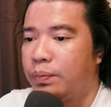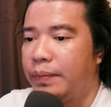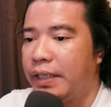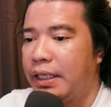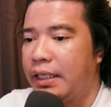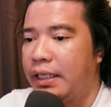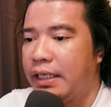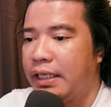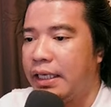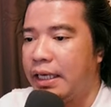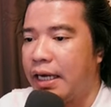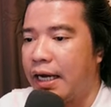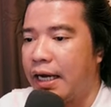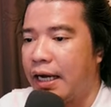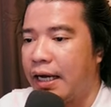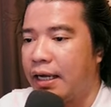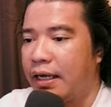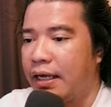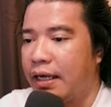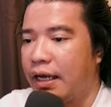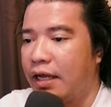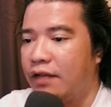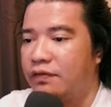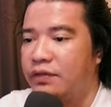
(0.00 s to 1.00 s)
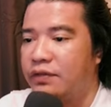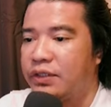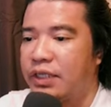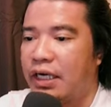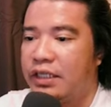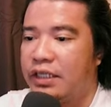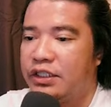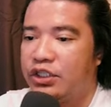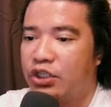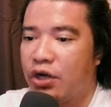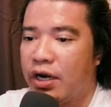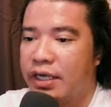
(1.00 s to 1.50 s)
be the uh, Elf
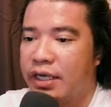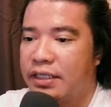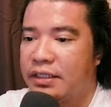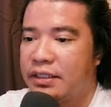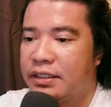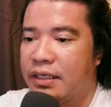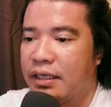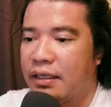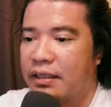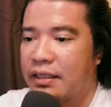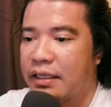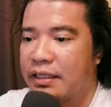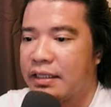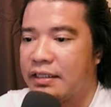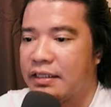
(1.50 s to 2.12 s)
Shard Choice that